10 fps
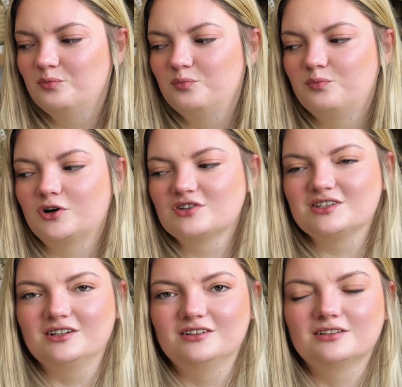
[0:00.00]

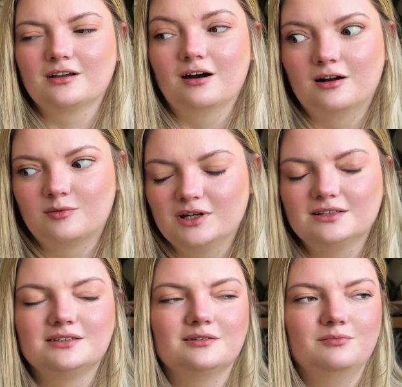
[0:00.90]
person
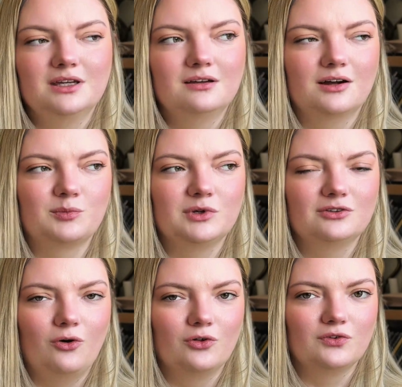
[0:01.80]
garment, big garment,
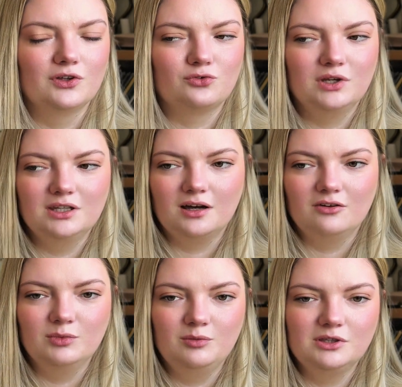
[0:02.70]
on
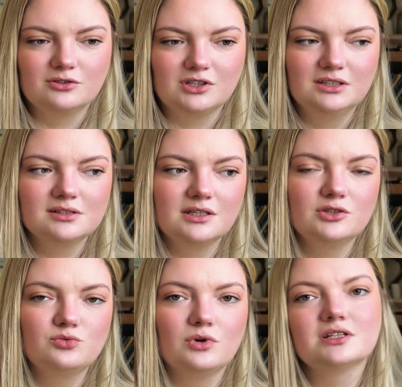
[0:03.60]
3.5mm needles.
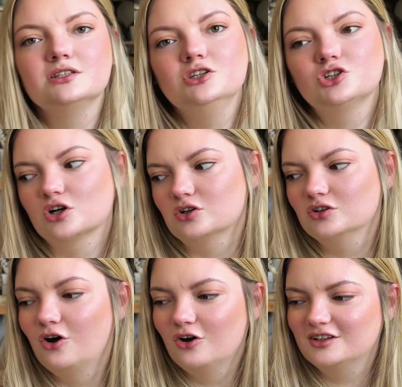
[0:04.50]
It was a t-shirt,
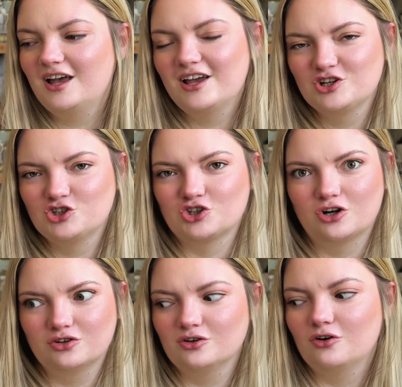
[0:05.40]
not a
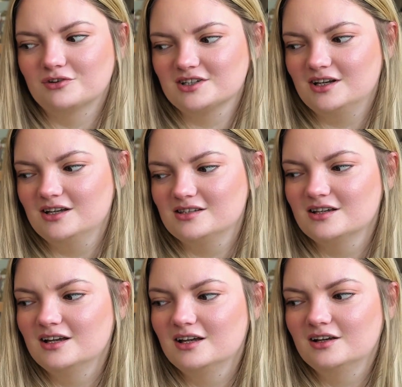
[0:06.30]
shirt, oversized,
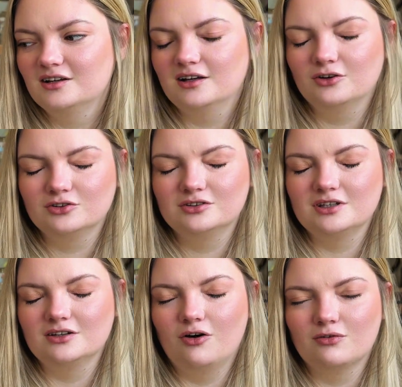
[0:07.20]
not
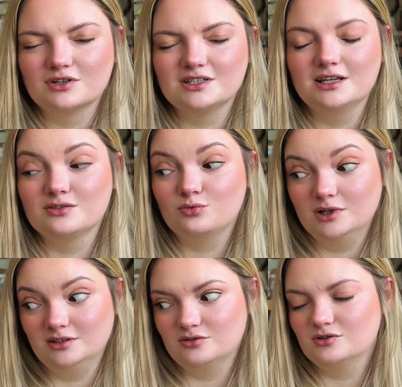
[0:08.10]
an oversized
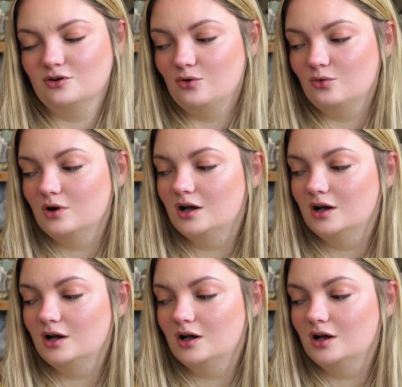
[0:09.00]
sweater. So